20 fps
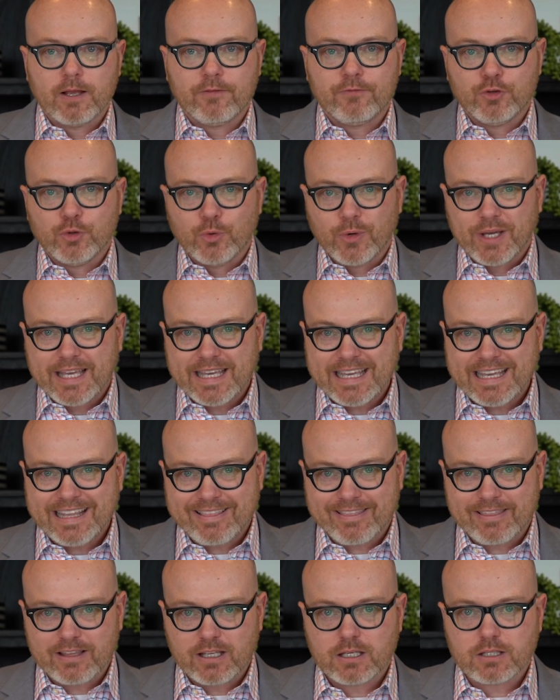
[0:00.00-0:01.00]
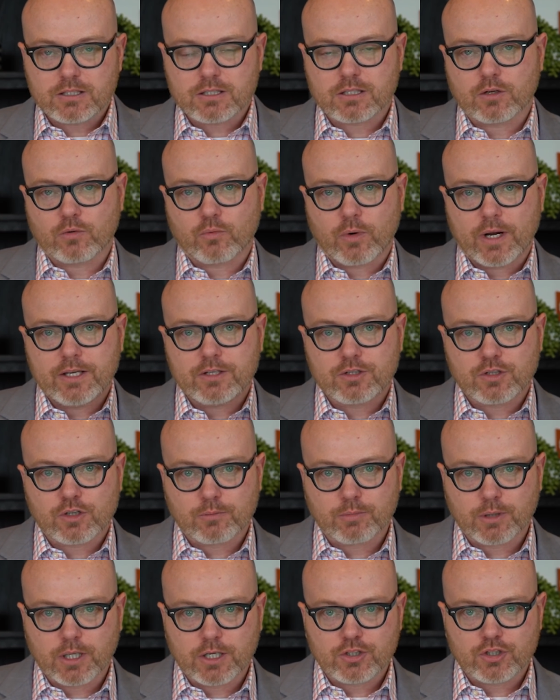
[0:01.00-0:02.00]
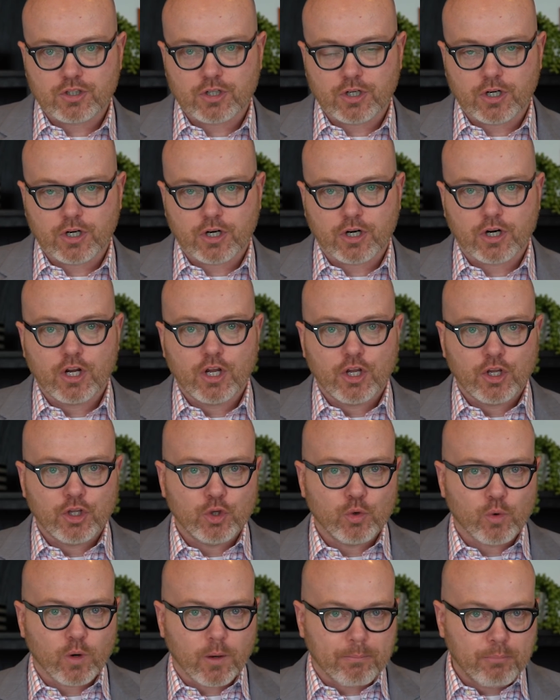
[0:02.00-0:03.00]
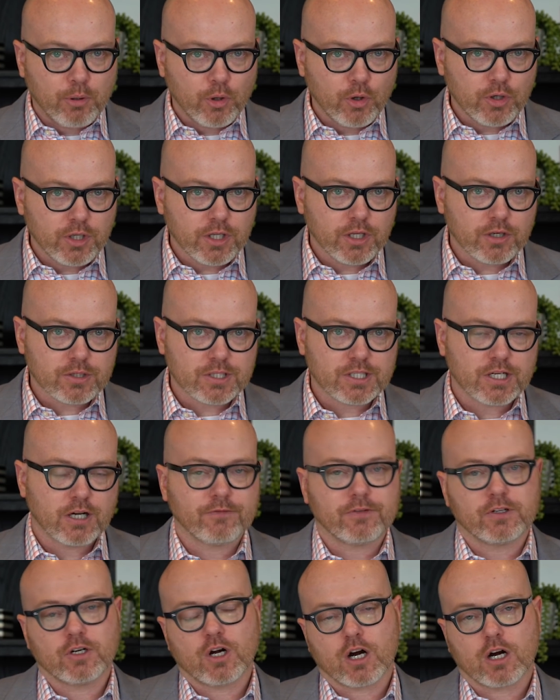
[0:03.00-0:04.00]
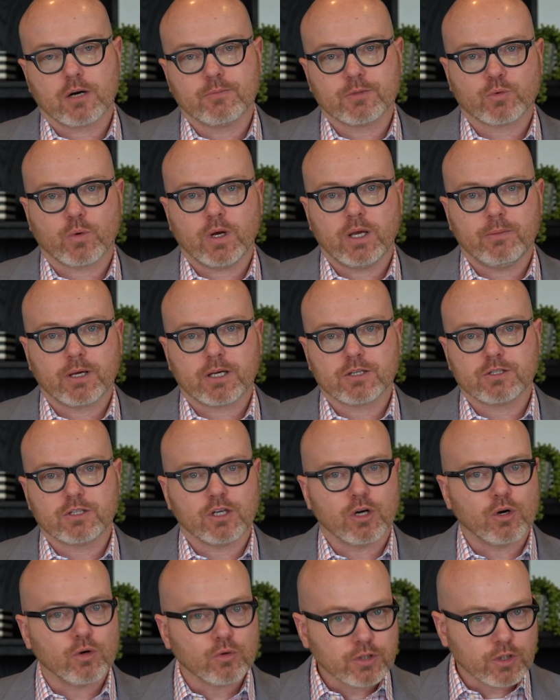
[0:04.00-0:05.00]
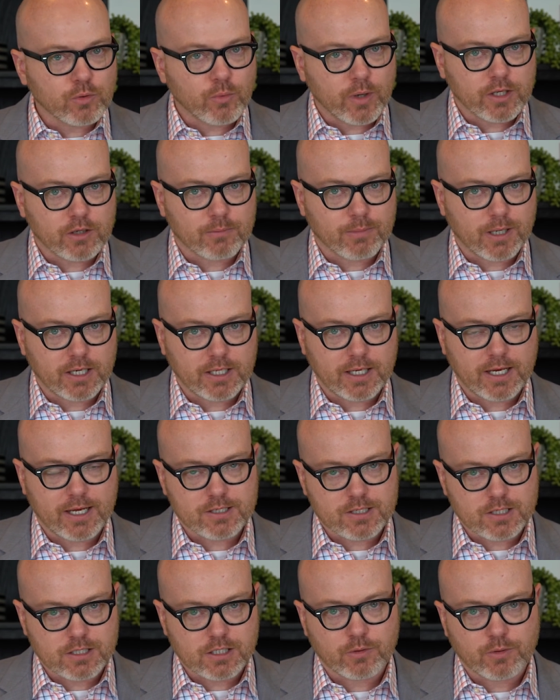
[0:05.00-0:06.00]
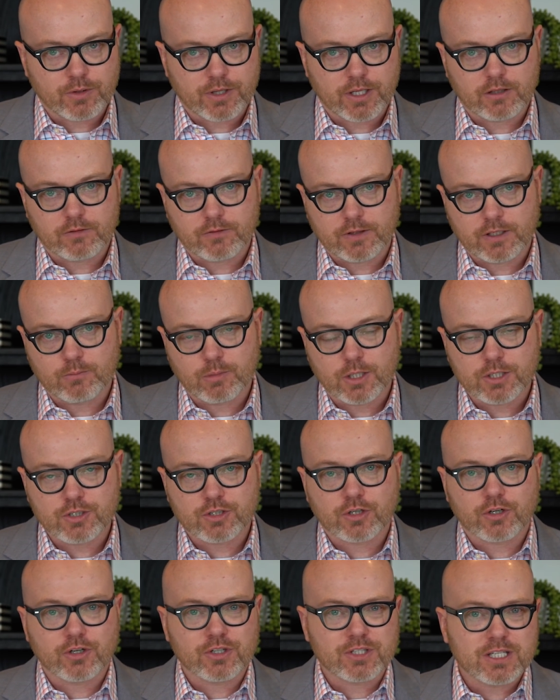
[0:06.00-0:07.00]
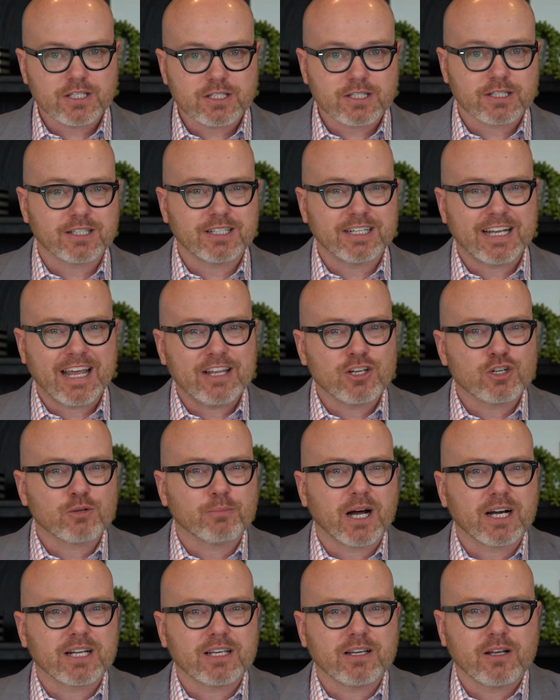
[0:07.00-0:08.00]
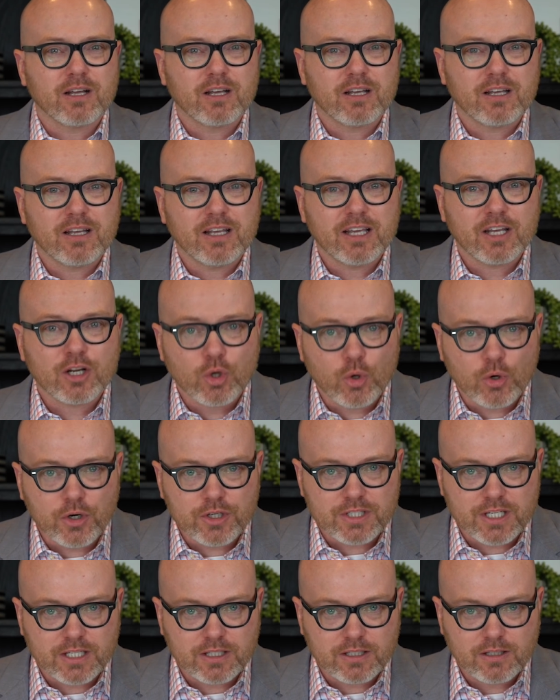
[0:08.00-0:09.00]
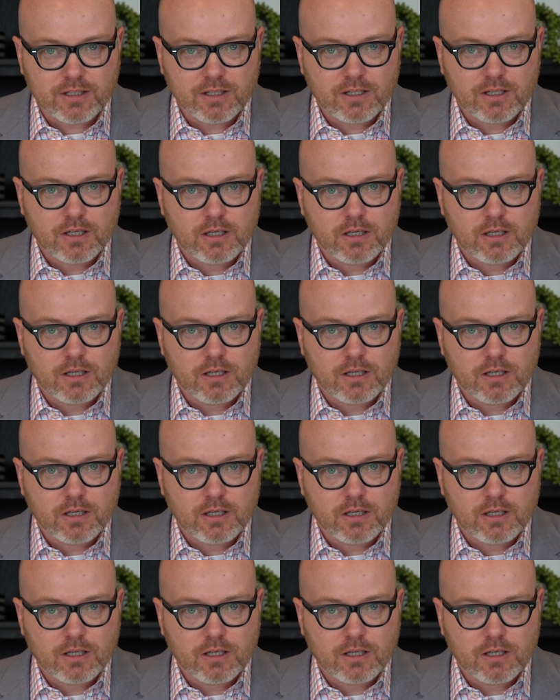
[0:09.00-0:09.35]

if you eat things that raise your blood sugar, you are putting yourself in harm's way, because the only way your body has to deal with elevated blood sugar is insulin, and your body ignores it.